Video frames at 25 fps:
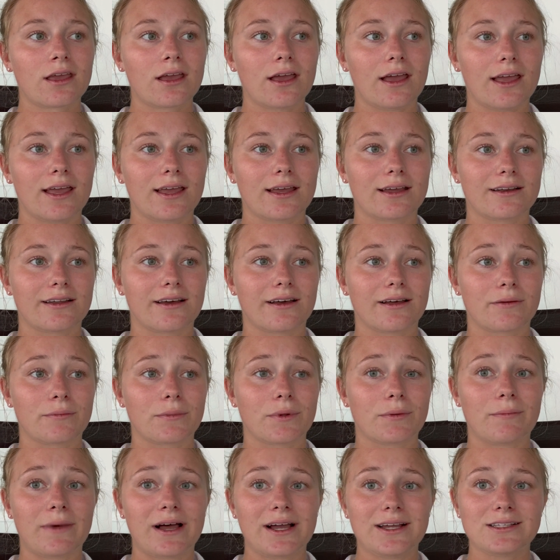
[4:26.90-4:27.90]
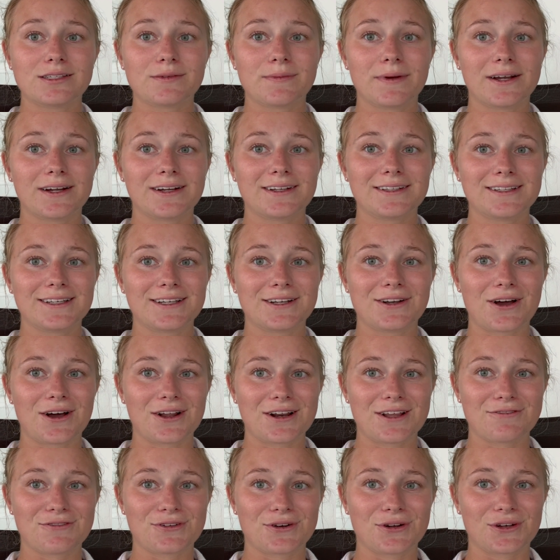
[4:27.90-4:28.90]
And mine's apparently
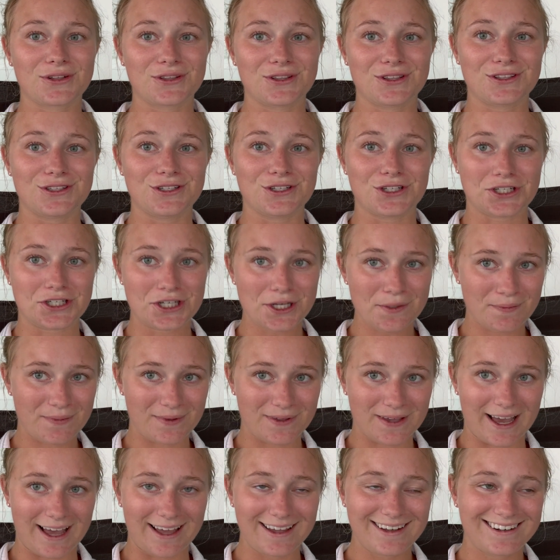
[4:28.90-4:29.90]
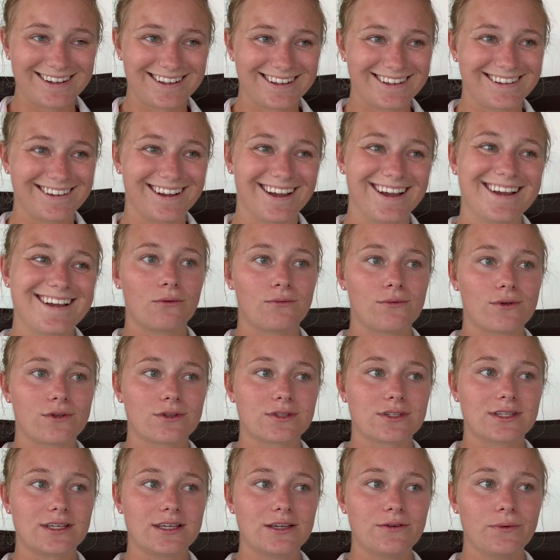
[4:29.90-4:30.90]
not even on the ship yet. We'll
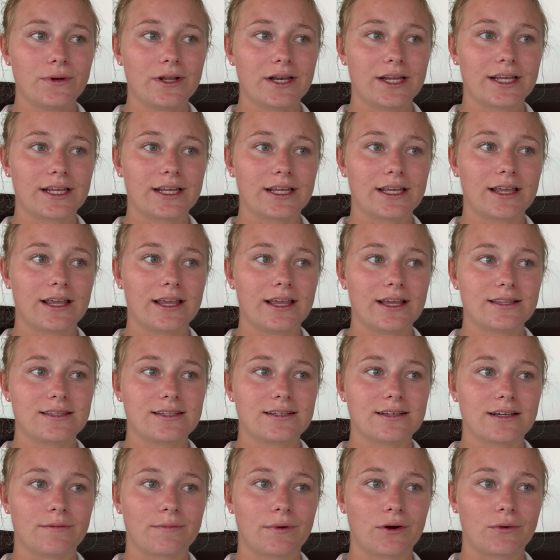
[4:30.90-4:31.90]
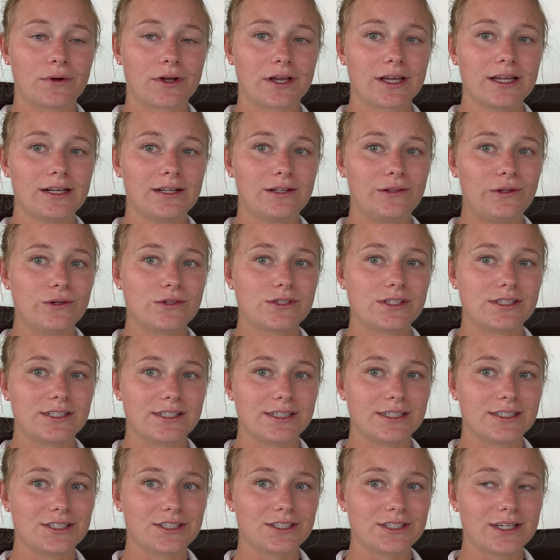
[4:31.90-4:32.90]
see when it gets here, but we're getting close to
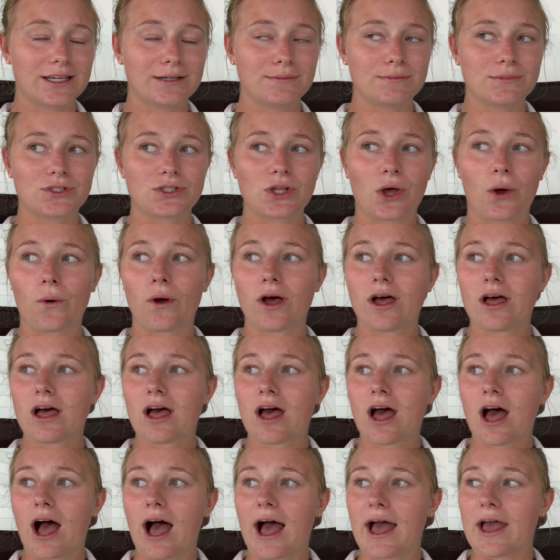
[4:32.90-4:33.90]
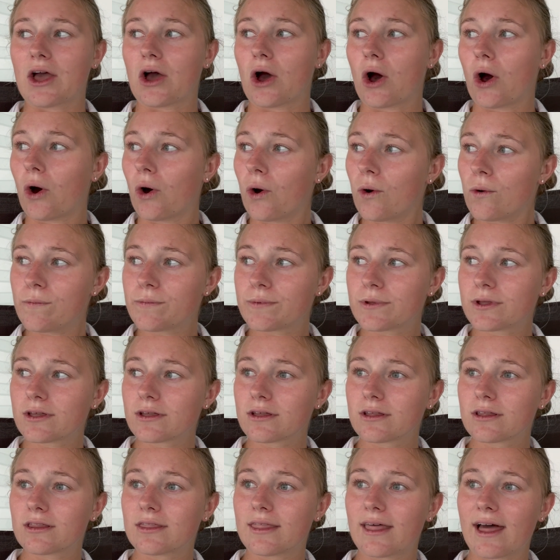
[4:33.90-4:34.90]
dinner time, so I hope
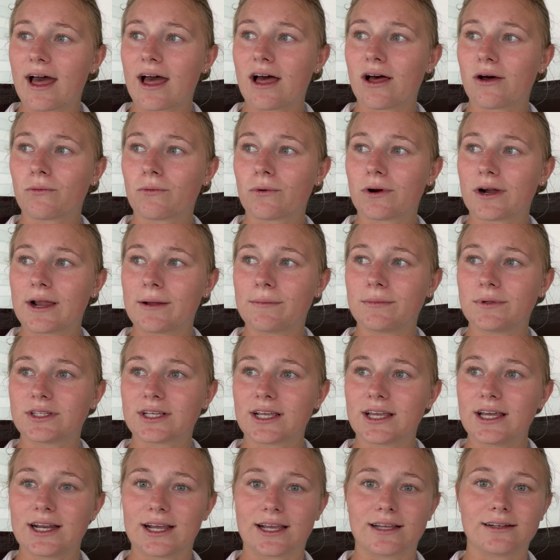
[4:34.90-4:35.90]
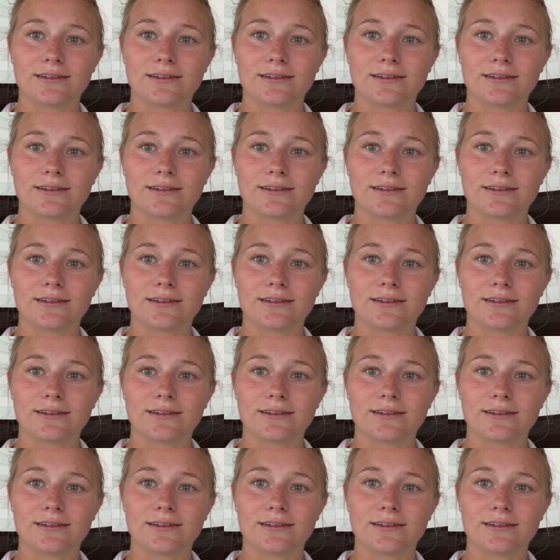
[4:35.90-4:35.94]
that we're able to get it.